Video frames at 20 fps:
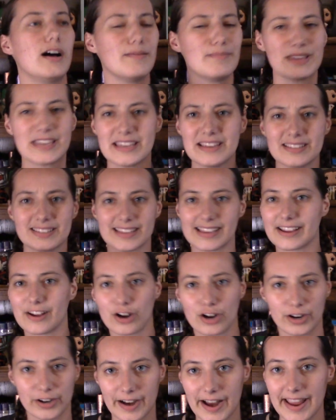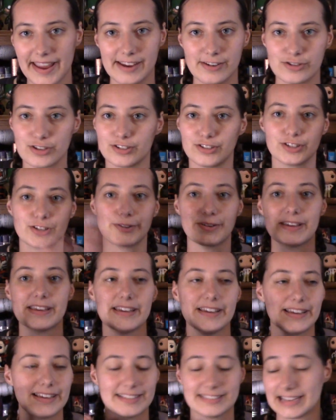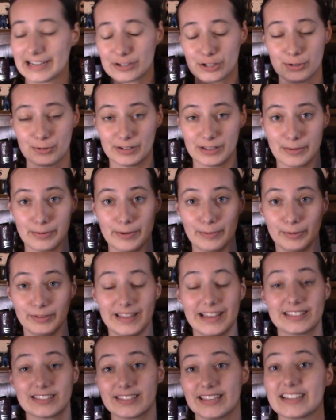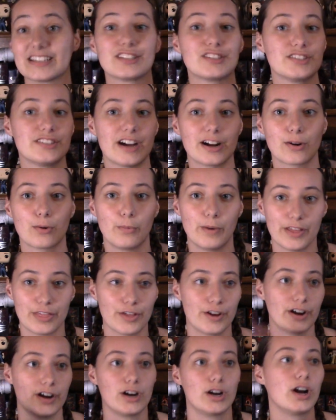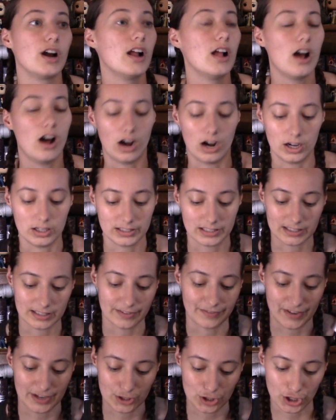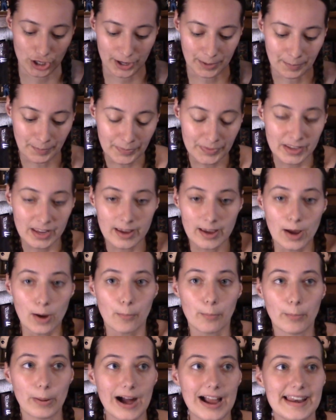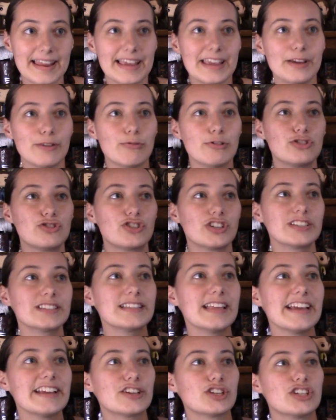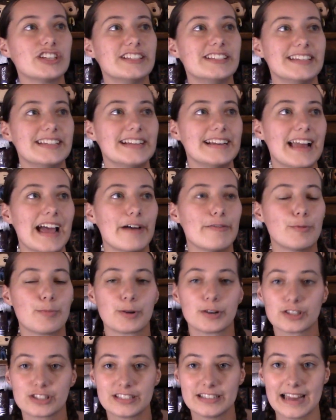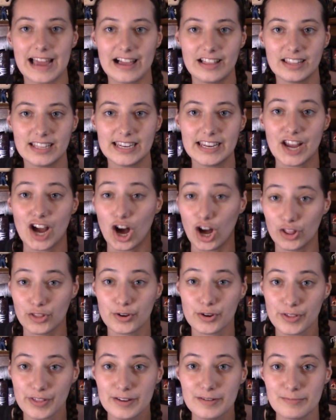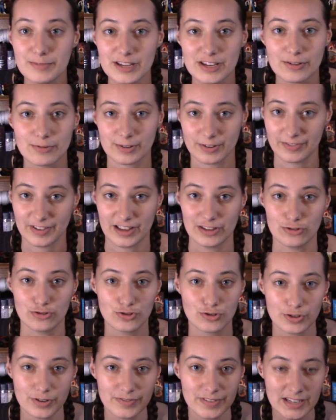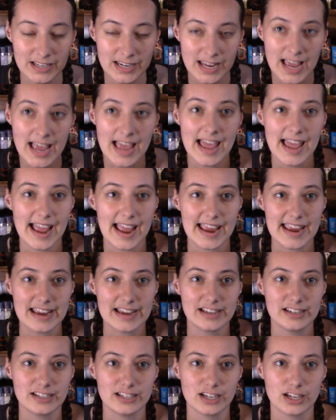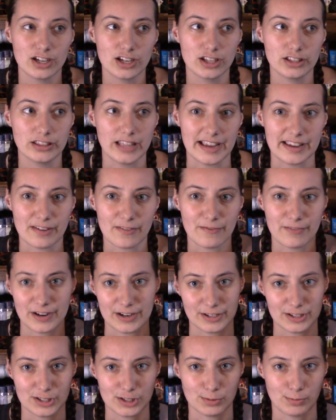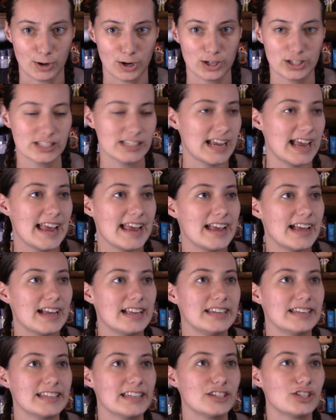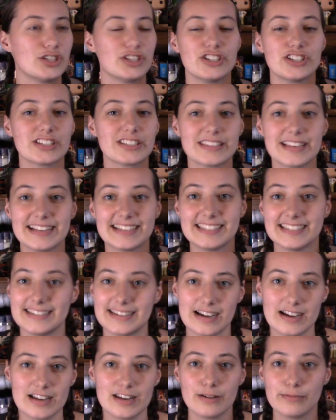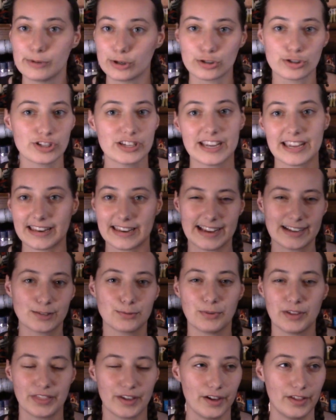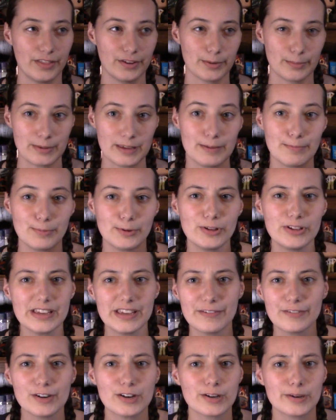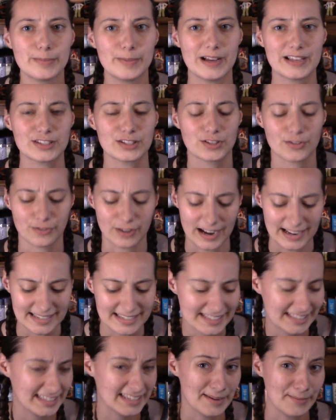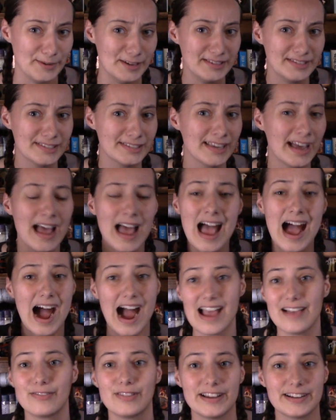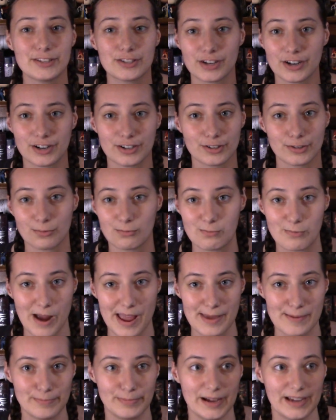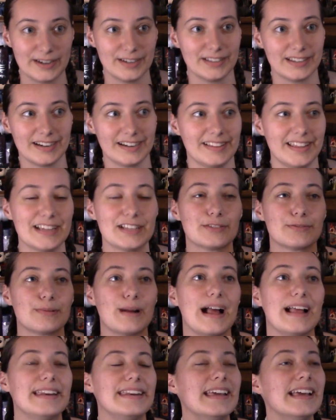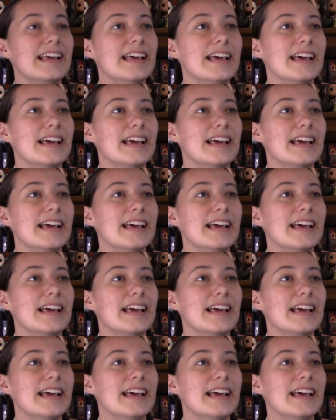He's, like, her age, and so he is actually one of the people that's, like, stuck with her on this adventure. But it was just, like, she didn't have a personality other than being revenge-driven and, like, very smart. And she just, like, did not emotionally connect with other people. Even her best friend, Timmons, I liked her way better than I liked Ren.